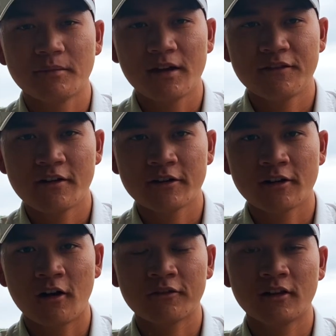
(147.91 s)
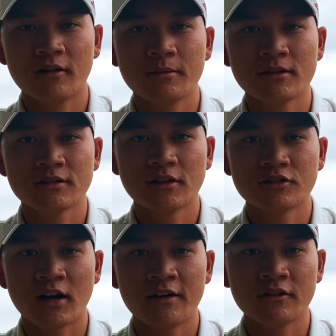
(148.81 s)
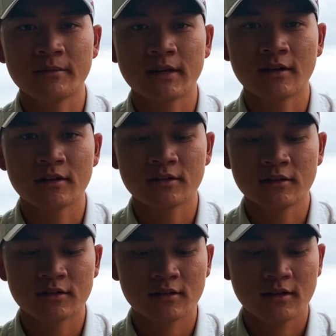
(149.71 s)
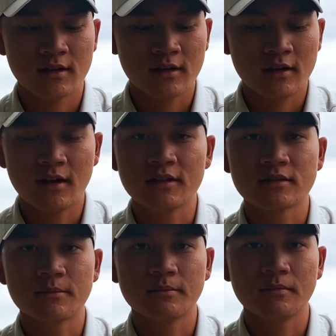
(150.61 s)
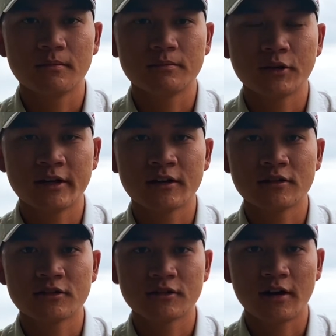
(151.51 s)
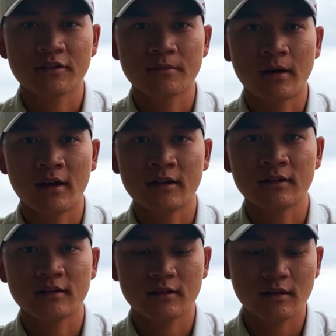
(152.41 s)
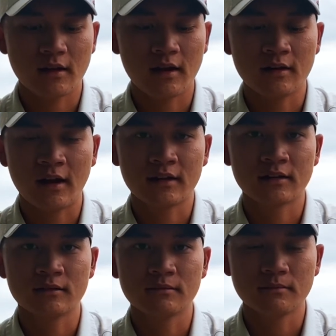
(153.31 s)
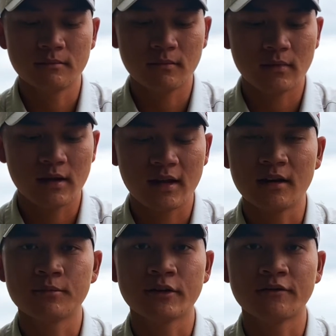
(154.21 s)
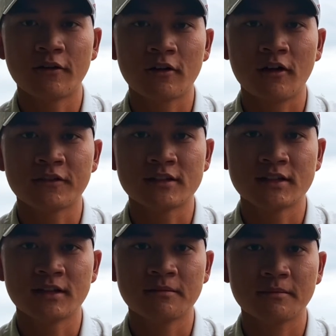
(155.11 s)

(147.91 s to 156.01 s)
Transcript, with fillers: My favorite golf club is the driver because it's a pretty good strength of mine and I can hit it pretty far off the tee.